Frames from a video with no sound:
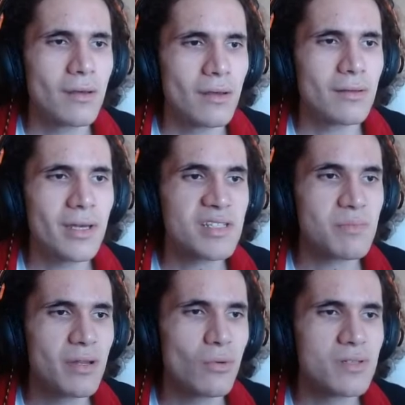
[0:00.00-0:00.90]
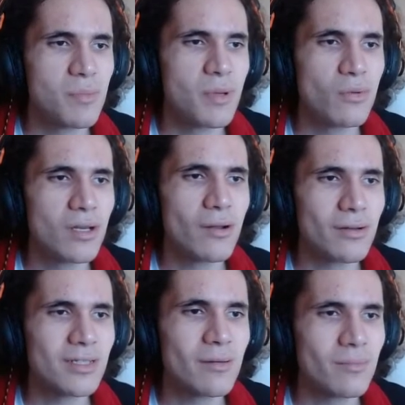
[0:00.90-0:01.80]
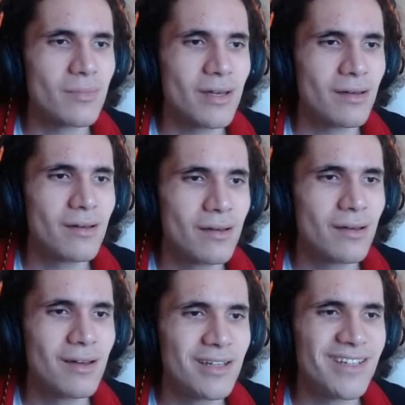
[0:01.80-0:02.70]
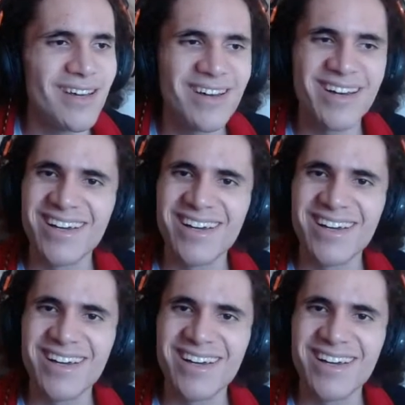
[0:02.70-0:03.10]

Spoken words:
Yeah, it's been a really long time. Yeah,